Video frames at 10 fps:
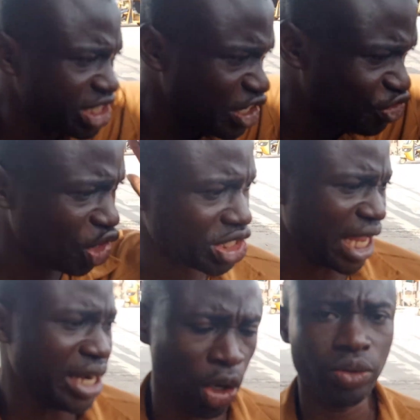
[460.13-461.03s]
this his first
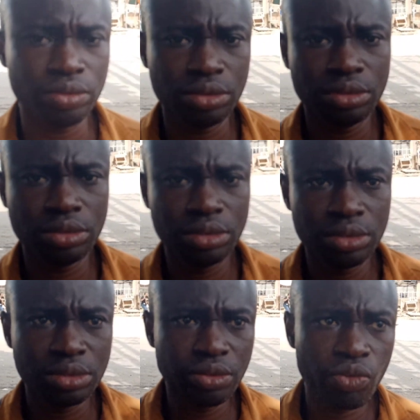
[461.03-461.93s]
tenure.
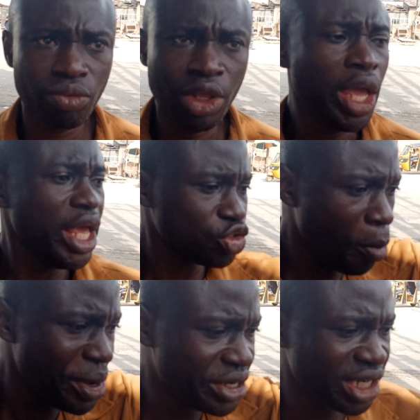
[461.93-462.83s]
He
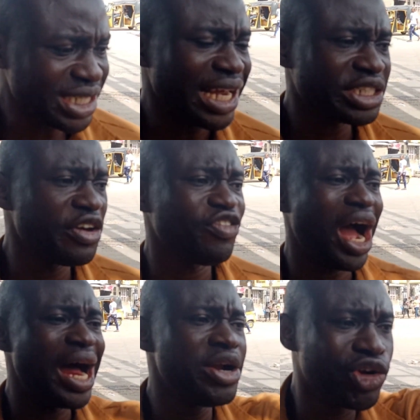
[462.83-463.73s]
should be decisive
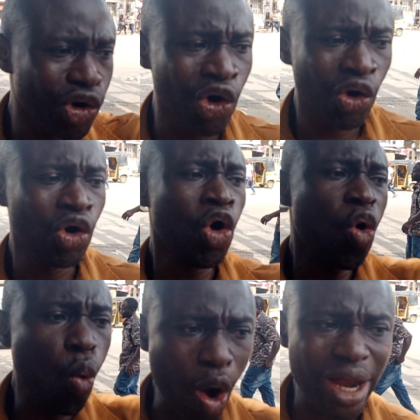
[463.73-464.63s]
and do
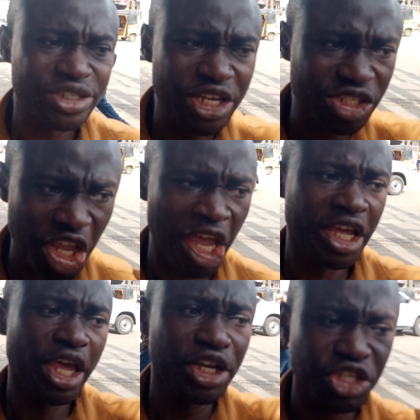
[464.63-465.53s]
what he
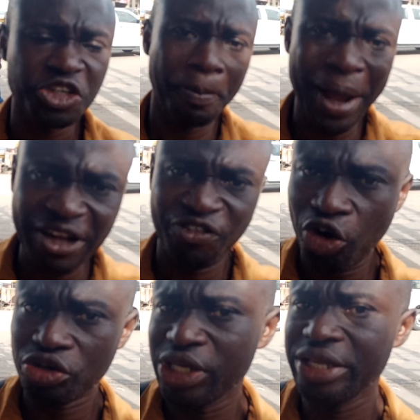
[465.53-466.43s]
think it is best
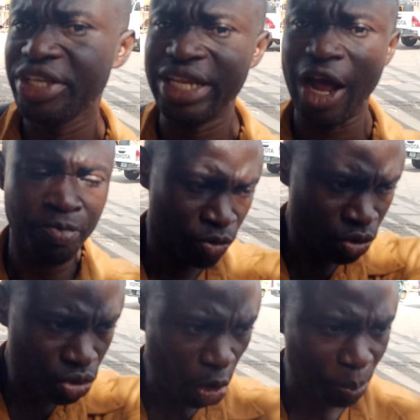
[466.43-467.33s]
for Nigeria,
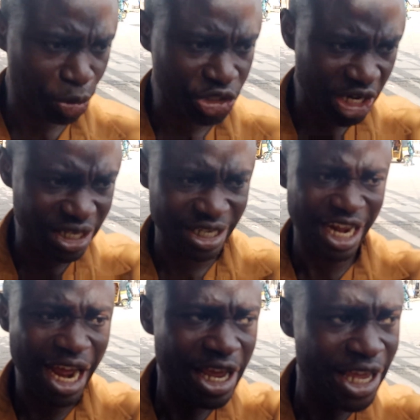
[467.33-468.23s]
to put
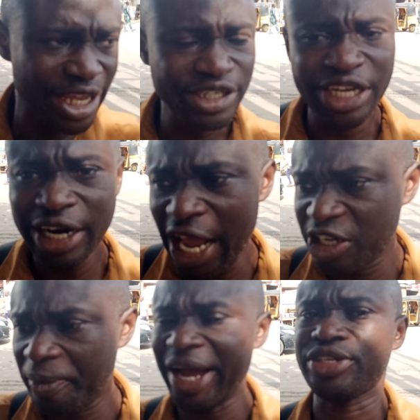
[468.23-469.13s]
Nigeria in the
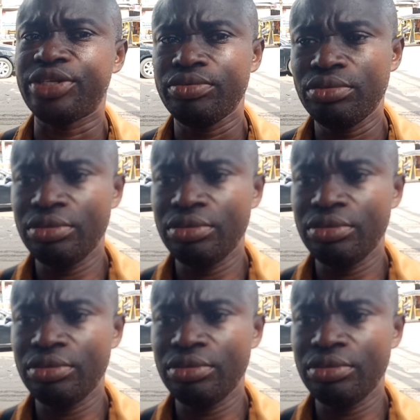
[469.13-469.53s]
right path.